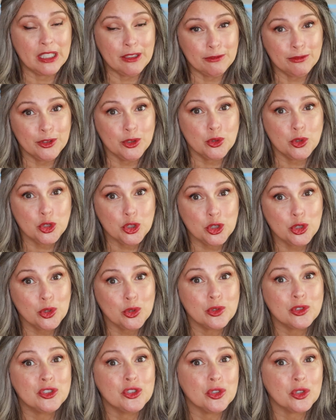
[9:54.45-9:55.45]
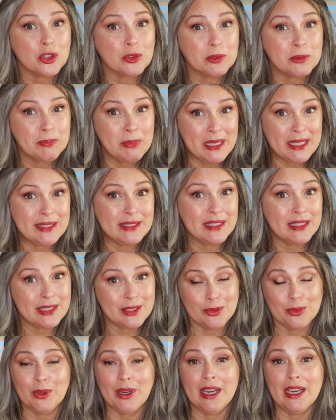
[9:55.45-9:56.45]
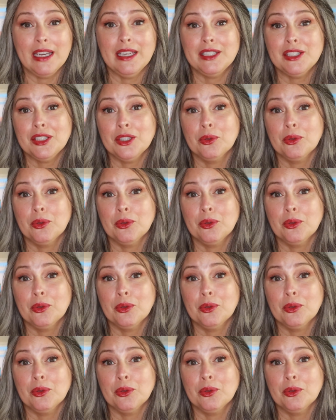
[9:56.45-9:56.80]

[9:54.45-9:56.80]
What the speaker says: If you choose your pieces right,